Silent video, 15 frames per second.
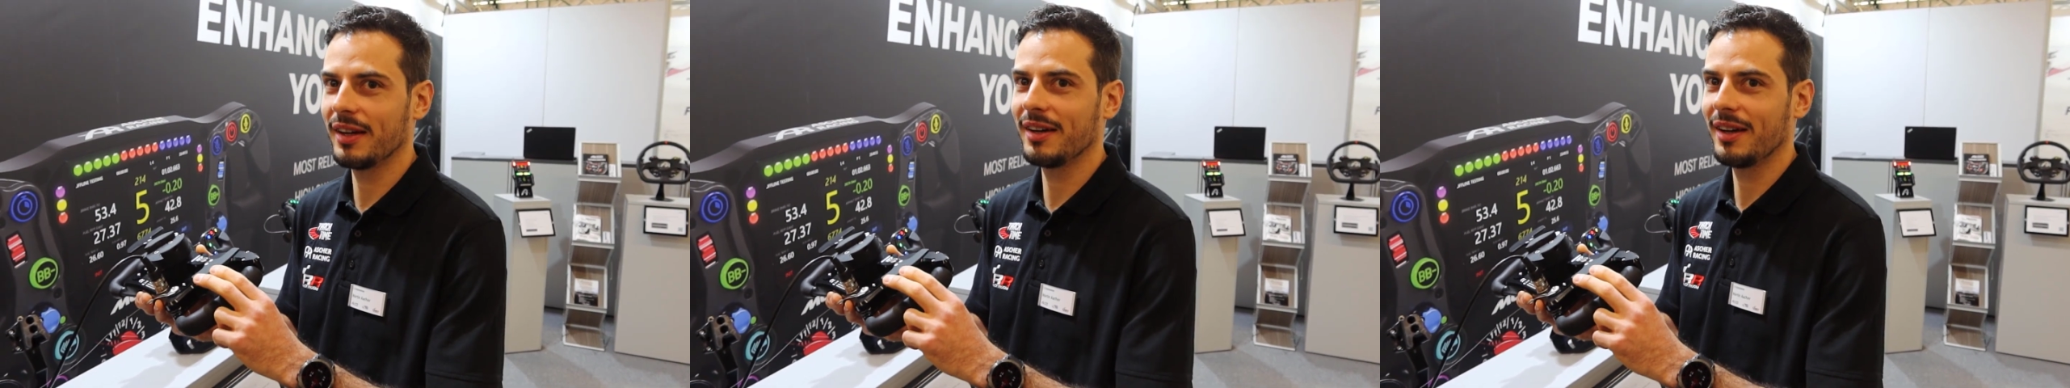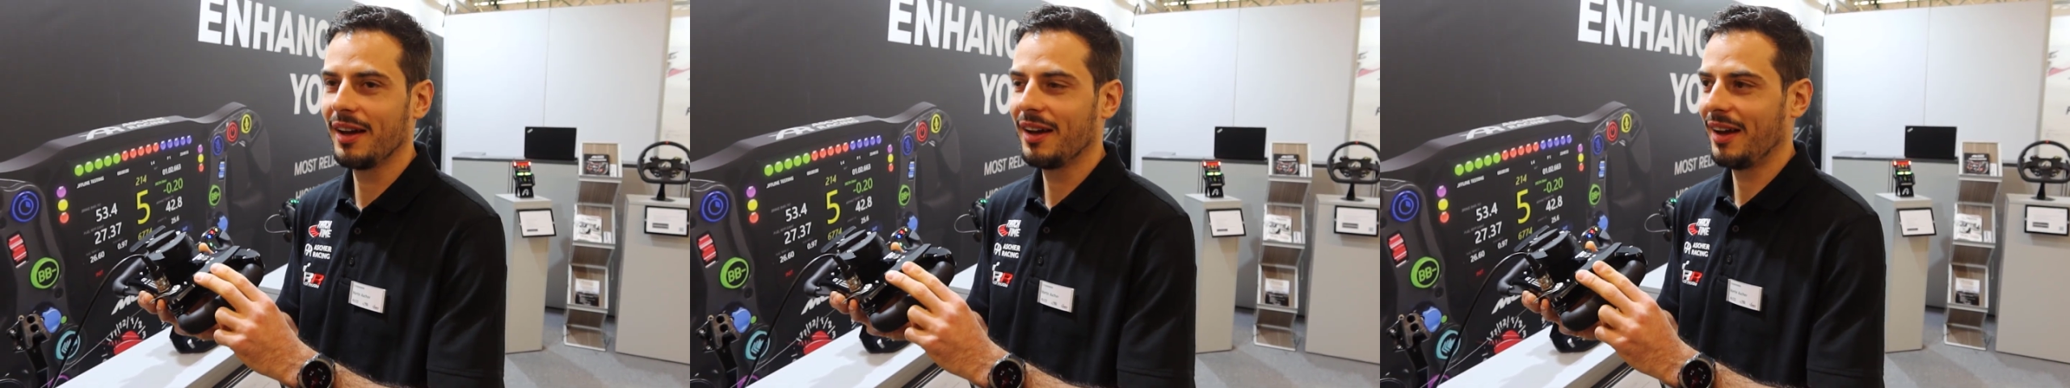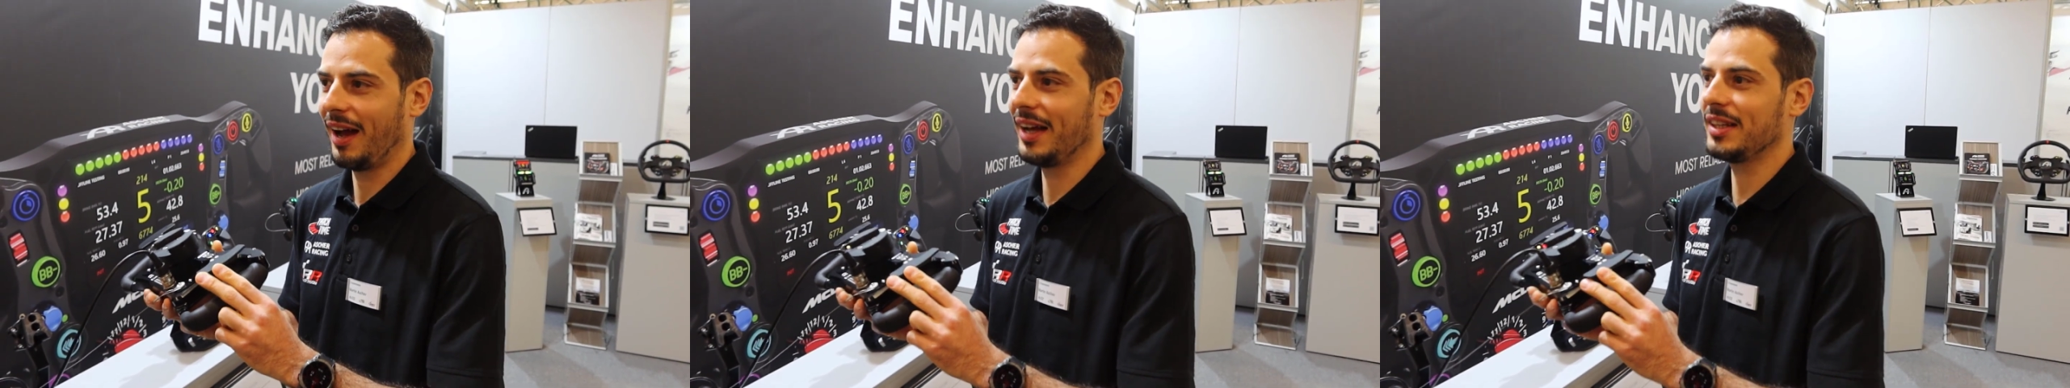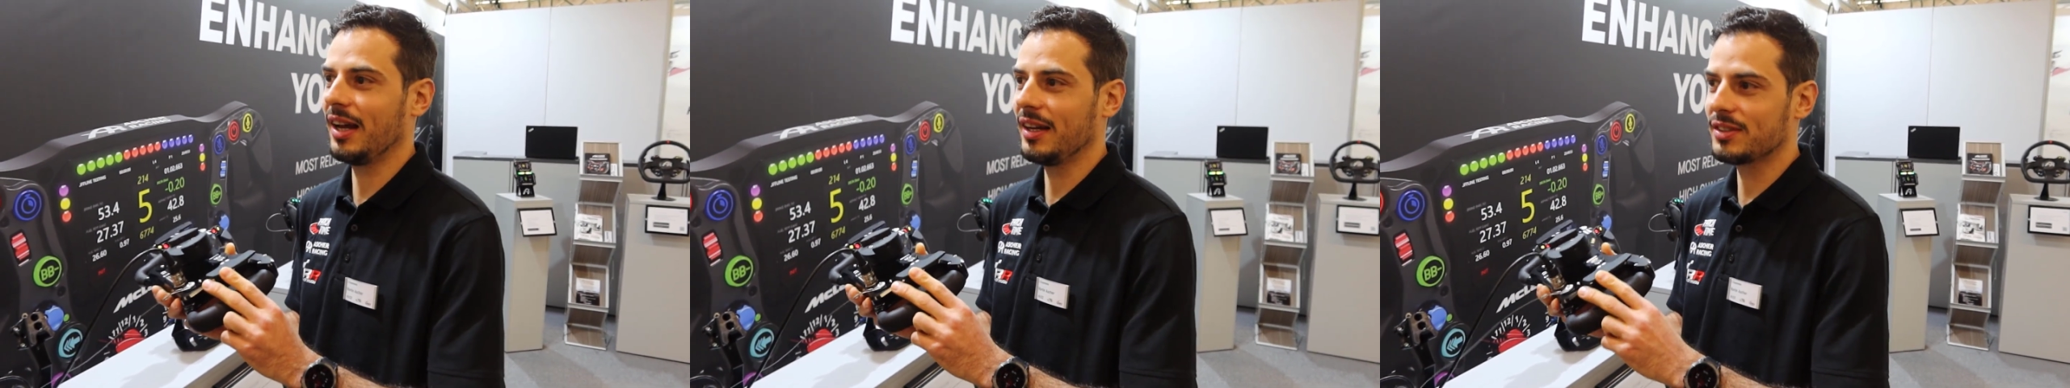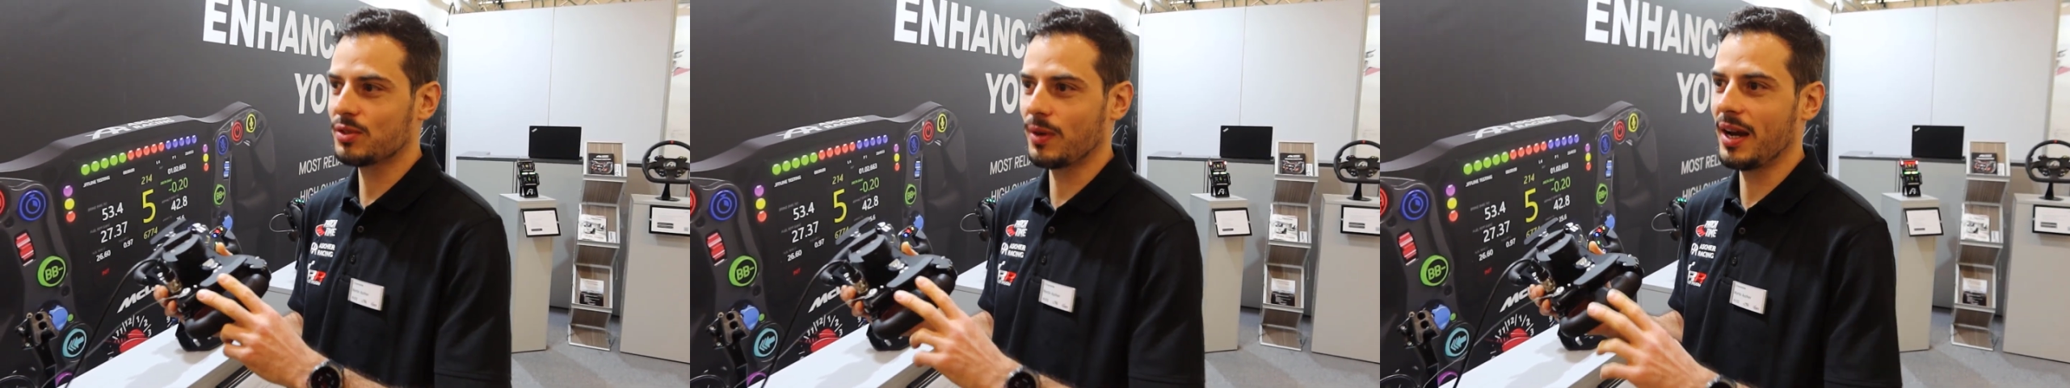Yeah,
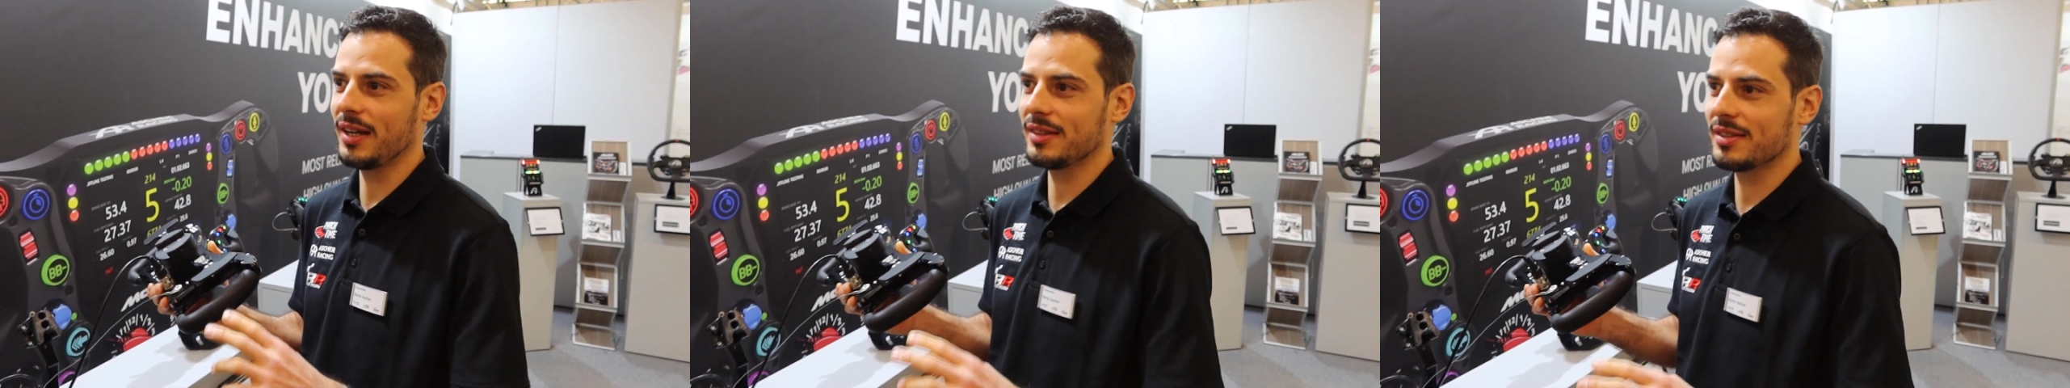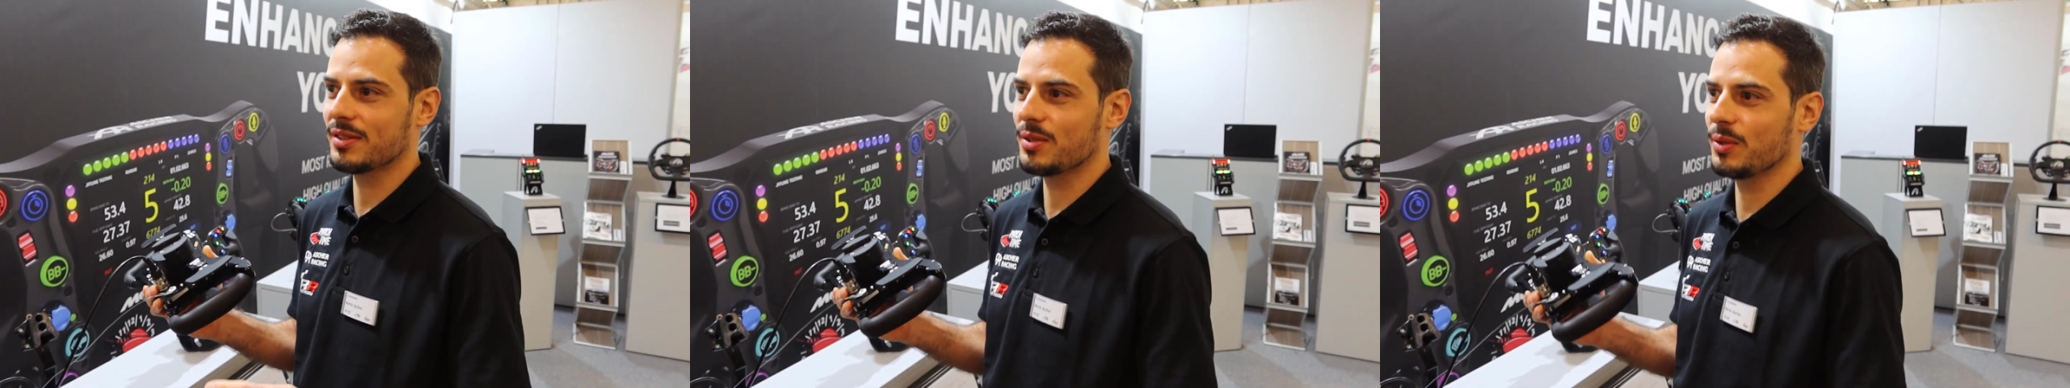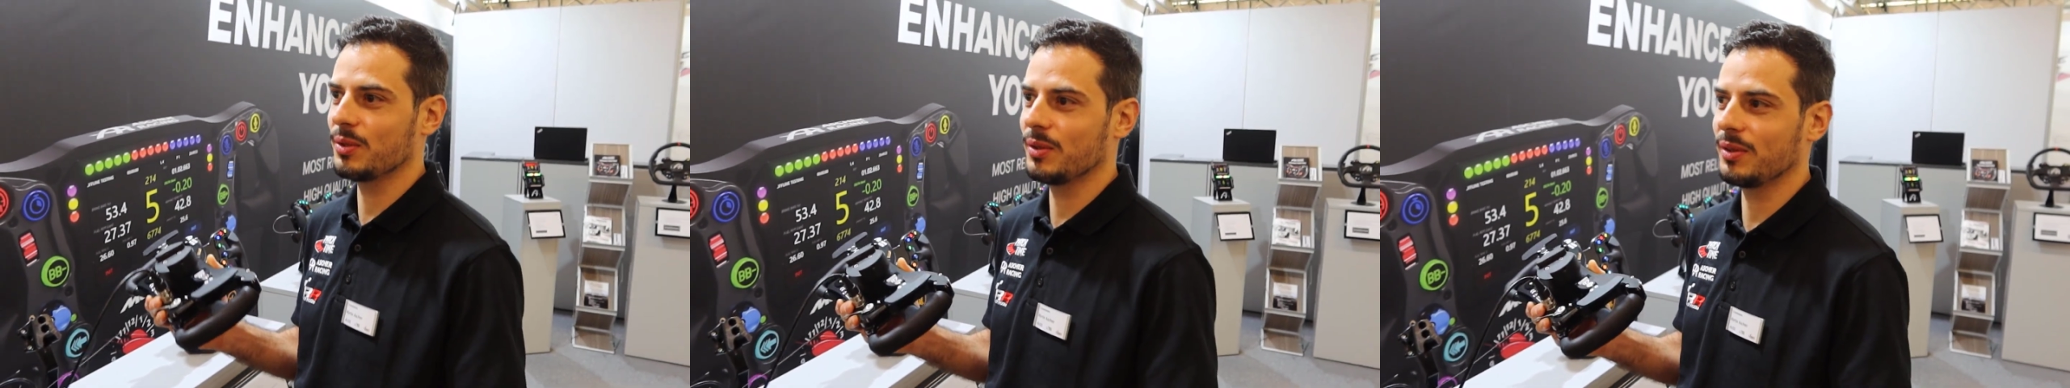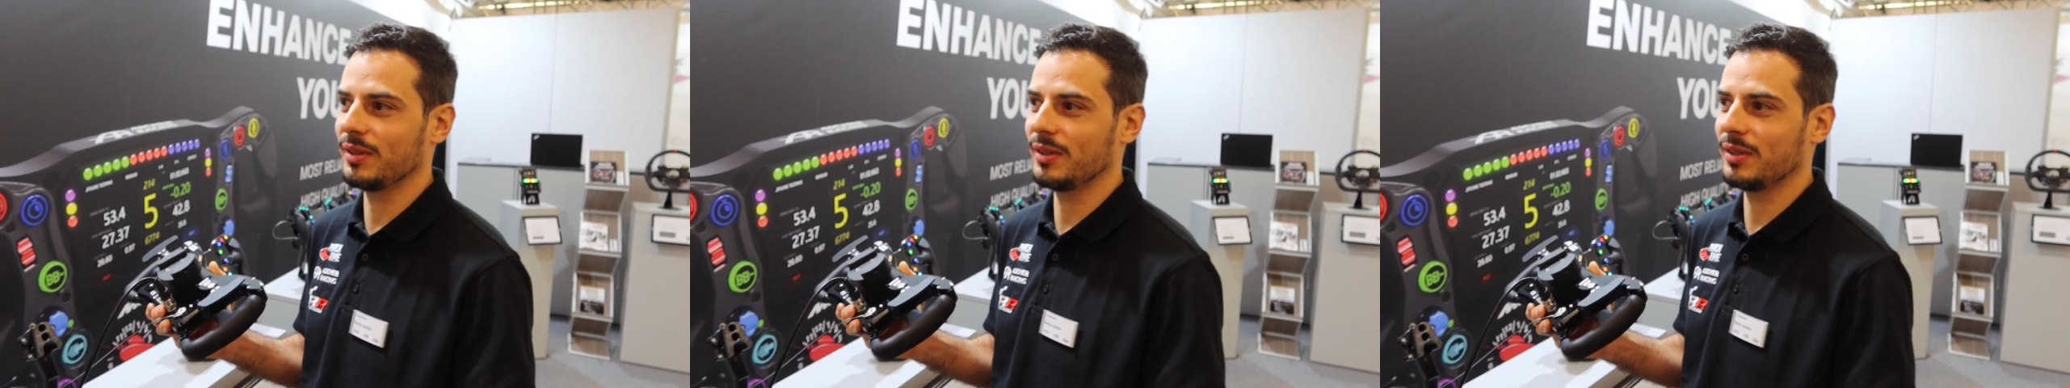I tried to